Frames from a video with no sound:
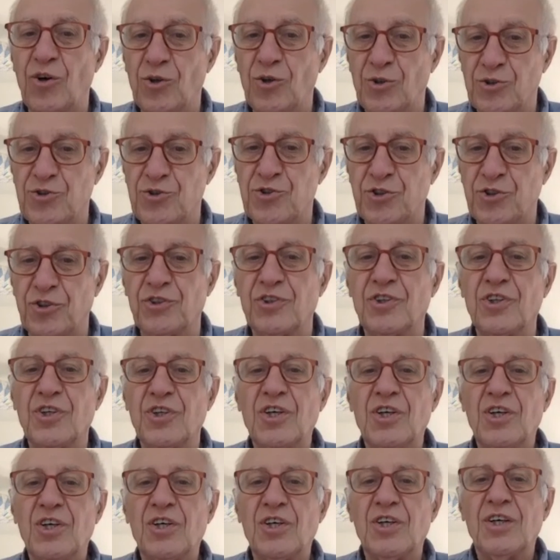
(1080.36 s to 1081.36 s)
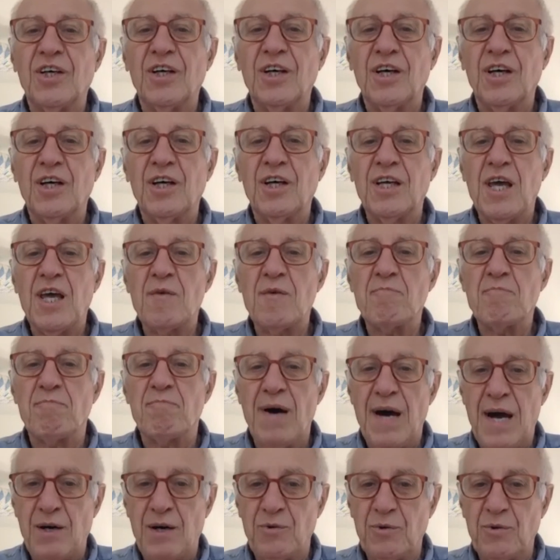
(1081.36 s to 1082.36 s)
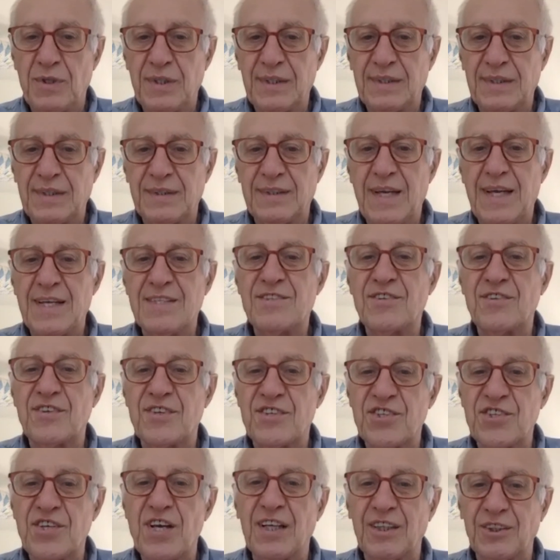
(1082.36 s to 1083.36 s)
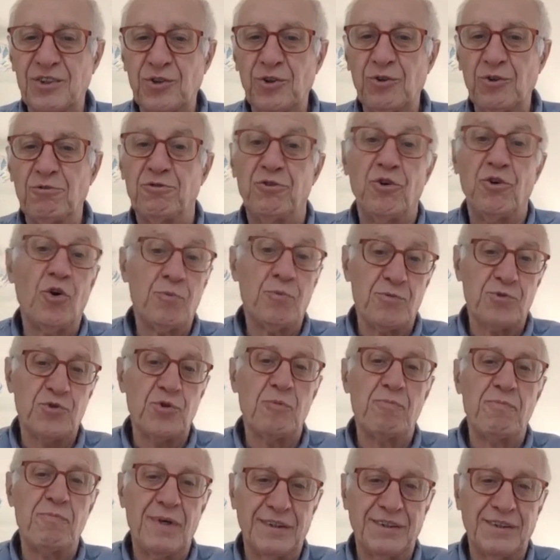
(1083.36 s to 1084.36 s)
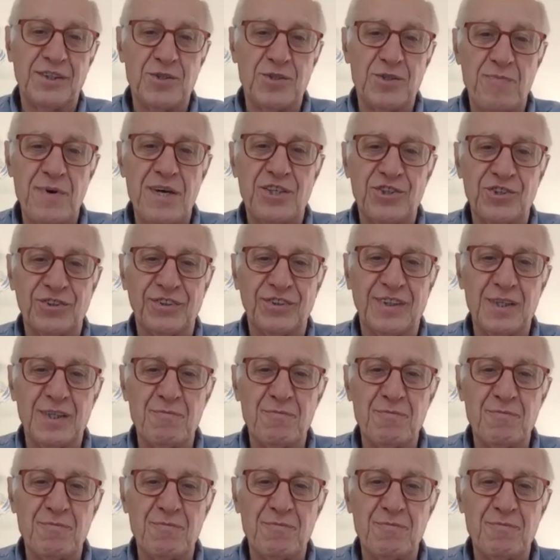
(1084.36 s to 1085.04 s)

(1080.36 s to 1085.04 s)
also empowered as a result of forms of participation and